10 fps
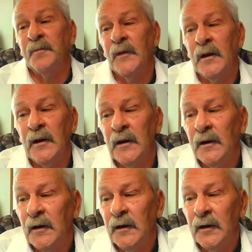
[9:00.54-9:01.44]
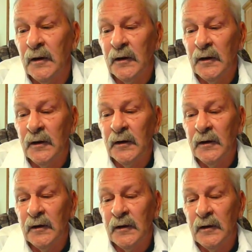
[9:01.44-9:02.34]

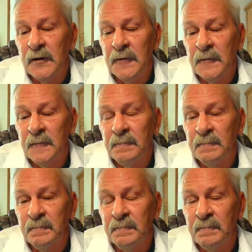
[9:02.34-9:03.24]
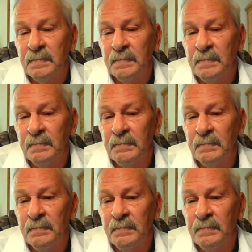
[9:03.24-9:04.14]

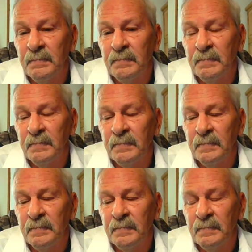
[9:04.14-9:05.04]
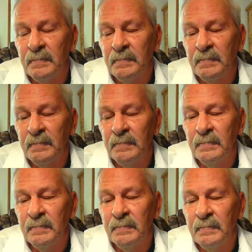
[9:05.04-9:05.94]

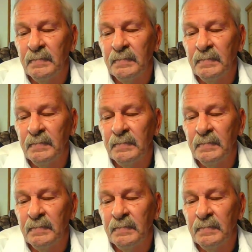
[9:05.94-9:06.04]
No one is speaking in this clip.